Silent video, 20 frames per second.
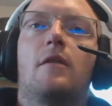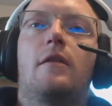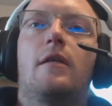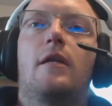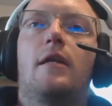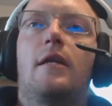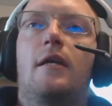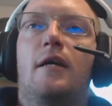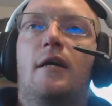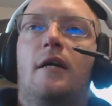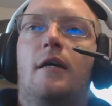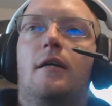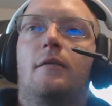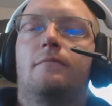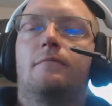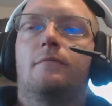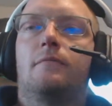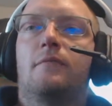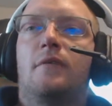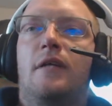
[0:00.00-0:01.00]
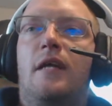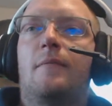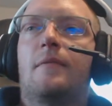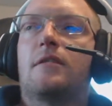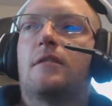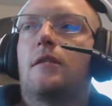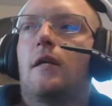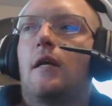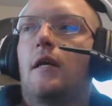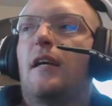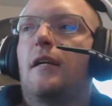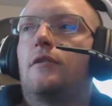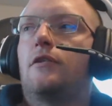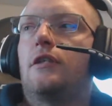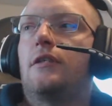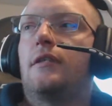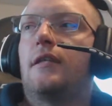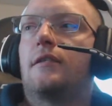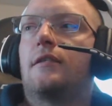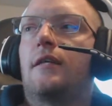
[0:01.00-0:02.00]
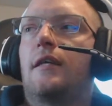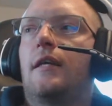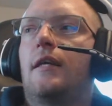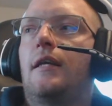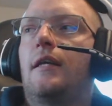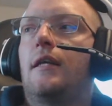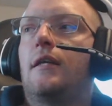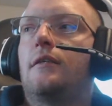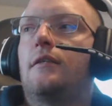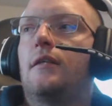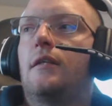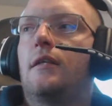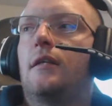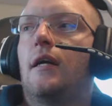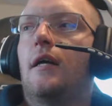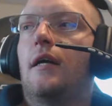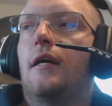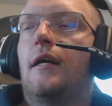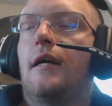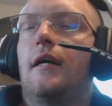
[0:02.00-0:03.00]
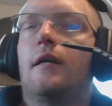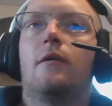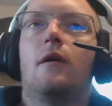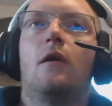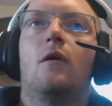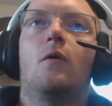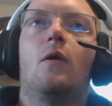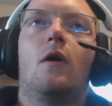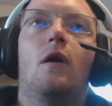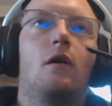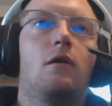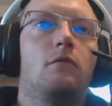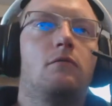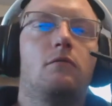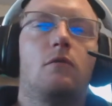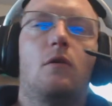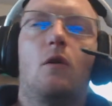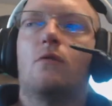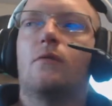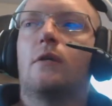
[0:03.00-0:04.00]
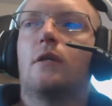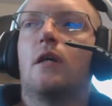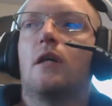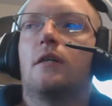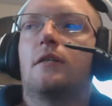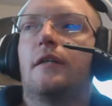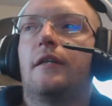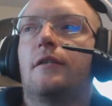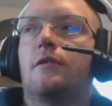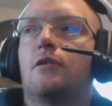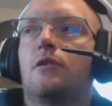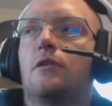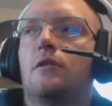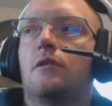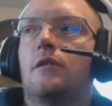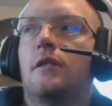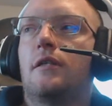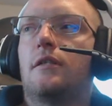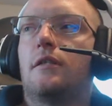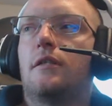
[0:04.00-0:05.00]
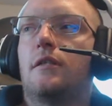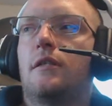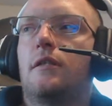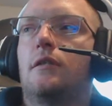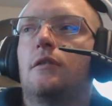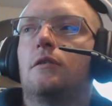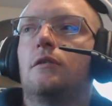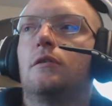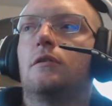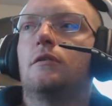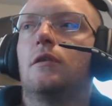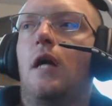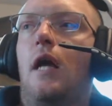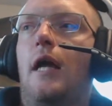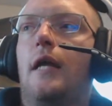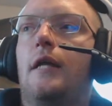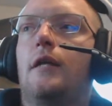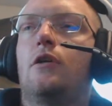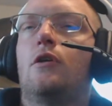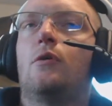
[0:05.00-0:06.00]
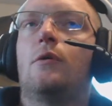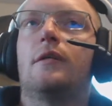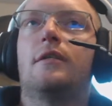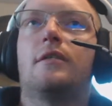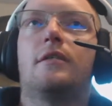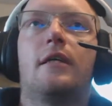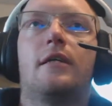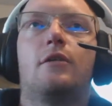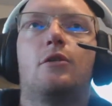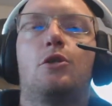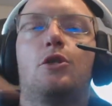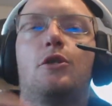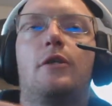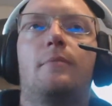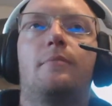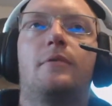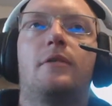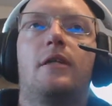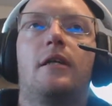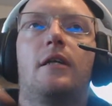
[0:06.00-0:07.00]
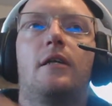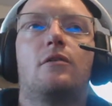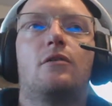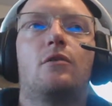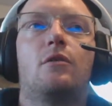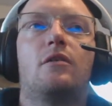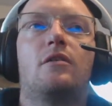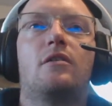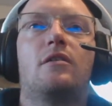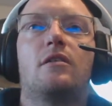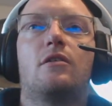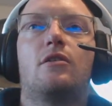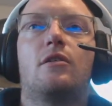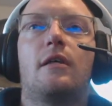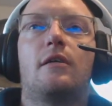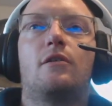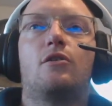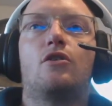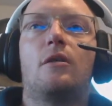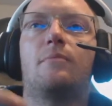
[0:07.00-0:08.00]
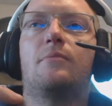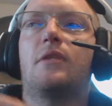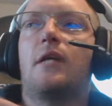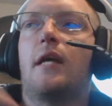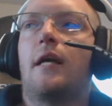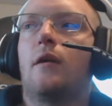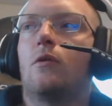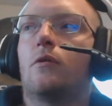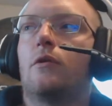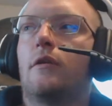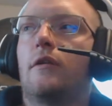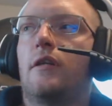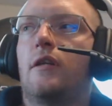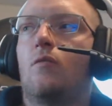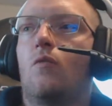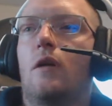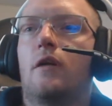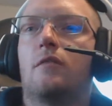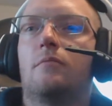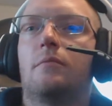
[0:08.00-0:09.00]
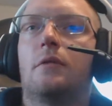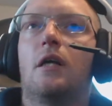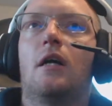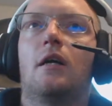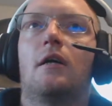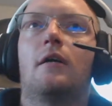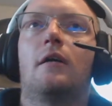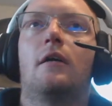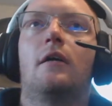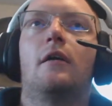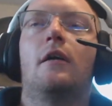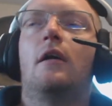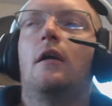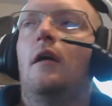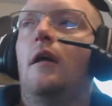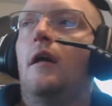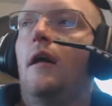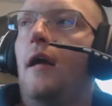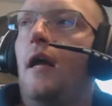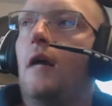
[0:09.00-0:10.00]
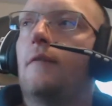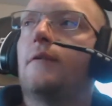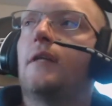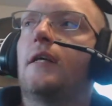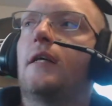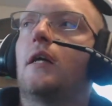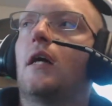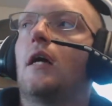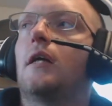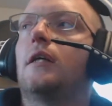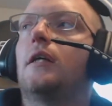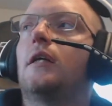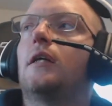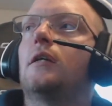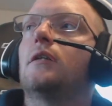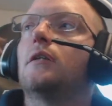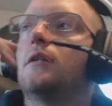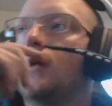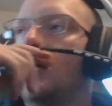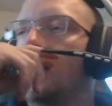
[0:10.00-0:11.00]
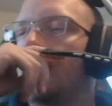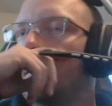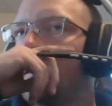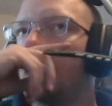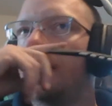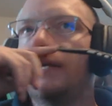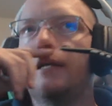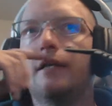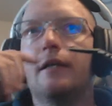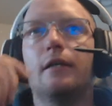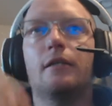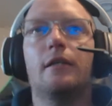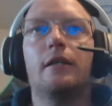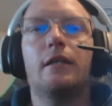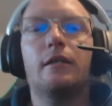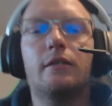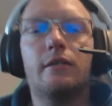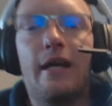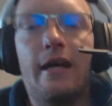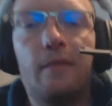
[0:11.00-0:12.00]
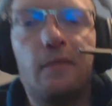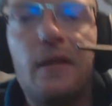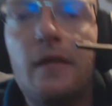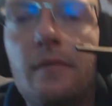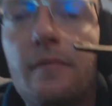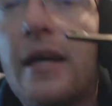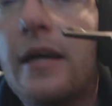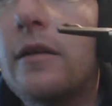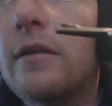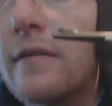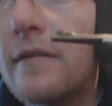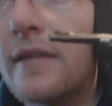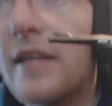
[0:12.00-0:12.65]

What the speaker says: the MSI GTX 1080 Ti Aero overclocked edition until I knew it said shipped. And as soon as it said shipped, I ordered the water block. Everything got here in a timely manner.